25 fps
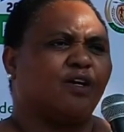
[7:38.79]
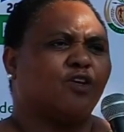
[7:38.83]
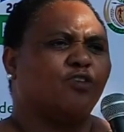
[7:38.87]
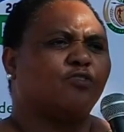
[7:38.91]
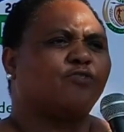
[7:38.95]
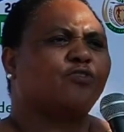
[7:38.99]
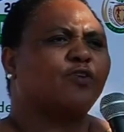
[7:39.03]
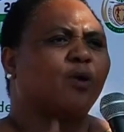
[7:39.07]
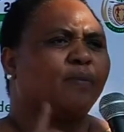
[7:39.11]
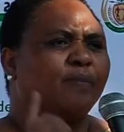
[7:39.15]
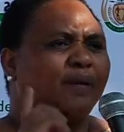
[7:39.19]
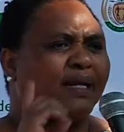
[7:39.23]

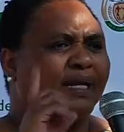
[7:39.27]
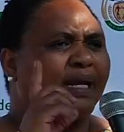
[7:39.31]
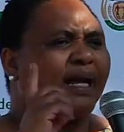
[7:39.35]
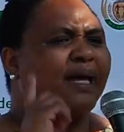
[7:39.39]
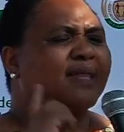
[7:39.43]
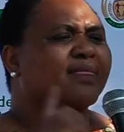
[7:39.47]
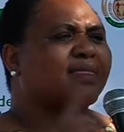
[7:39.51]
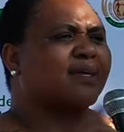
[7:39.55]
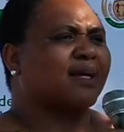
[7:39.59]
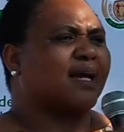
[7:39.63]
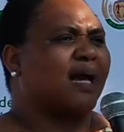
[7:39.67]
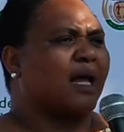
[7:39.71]
from an
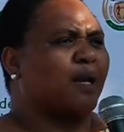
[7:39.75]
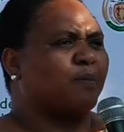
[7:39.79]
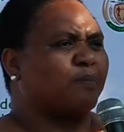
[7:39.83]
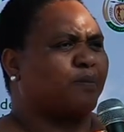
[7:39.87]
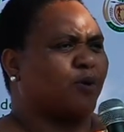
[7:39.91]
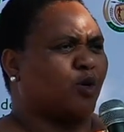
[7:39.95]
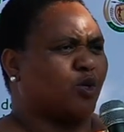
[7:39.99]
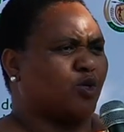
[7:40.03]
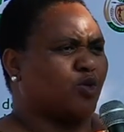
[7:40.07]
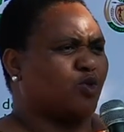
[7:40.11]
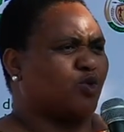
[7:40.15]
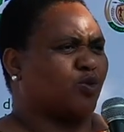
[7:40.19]
ethical
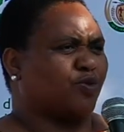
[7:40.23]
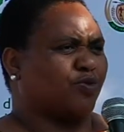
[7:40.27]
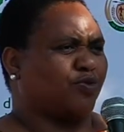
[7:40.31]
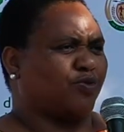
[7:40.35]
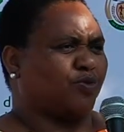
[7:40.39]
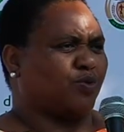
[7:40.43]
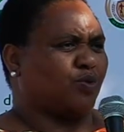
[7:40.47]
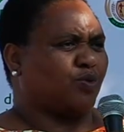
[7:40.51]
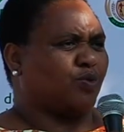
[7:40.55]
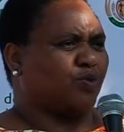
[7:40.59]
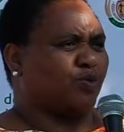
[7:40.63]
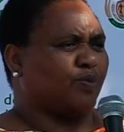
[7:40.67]
point of
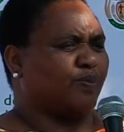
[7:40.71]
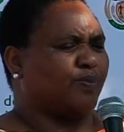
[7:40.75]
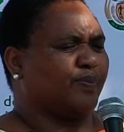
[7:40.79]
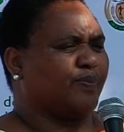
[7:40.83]
view.